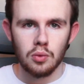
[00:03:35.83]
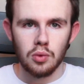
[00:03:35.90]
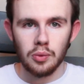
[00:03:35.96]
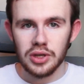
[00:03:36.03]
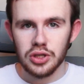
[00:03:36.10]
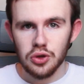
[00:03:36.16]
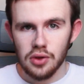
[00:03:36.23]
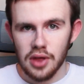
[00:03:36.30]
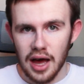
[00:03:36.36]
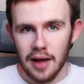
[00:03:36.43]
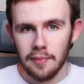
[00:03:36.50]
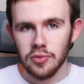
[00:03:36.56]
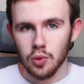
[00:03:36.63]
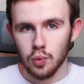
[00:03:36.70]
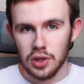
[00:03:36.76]
When we do
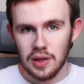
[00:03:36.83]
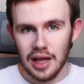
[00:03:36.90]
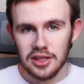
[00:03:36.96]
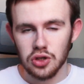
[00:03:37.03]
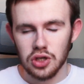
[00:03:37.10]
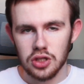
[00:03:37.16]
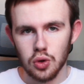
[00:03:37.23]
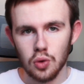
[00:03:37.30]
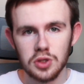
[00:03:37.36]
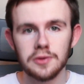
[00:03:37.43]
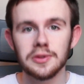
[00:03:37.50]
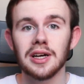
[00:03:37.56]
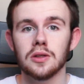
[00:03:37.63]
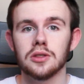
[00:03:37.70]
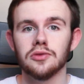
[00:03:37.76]
that, we land on a
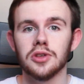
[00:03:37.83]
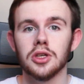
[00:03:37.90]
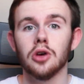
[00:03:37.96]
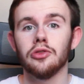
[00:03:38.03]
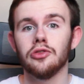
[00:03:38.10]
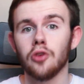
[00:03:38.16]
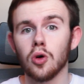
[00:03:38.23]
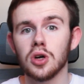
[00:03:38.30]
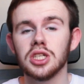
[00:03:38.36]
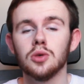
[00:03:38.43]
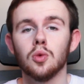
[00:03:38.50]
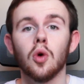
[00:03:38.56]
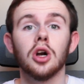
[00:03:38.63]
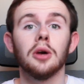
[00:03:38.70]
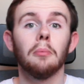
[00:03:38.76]
total delta V of
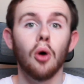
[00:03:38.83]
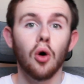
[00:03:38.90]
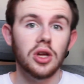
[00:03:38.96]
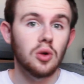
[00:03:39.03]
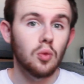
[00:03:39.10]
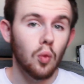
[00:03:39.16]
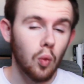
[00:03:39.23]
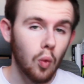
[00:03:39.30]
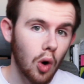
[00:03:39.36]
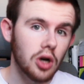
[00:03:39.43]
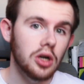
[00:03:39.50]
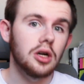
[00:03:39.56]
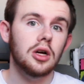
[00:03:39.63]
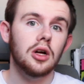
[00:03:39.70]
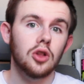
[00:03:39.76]

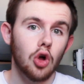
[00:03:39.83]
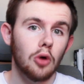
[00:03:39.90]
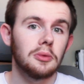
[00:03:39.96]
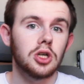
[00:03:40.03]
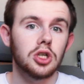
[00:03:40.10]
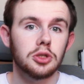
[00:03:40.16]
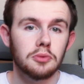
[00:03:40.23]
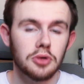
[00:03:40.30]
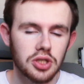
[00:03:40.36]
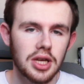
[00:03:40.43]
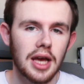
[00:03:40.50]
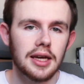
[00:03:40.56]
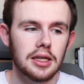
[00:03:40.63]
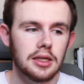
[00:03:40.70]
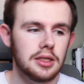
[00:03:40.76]
41.1 kilometers per
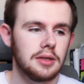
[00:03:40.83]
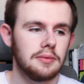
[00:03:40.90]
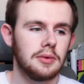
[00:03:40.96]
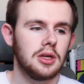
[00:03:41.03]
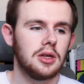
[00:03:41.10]
second.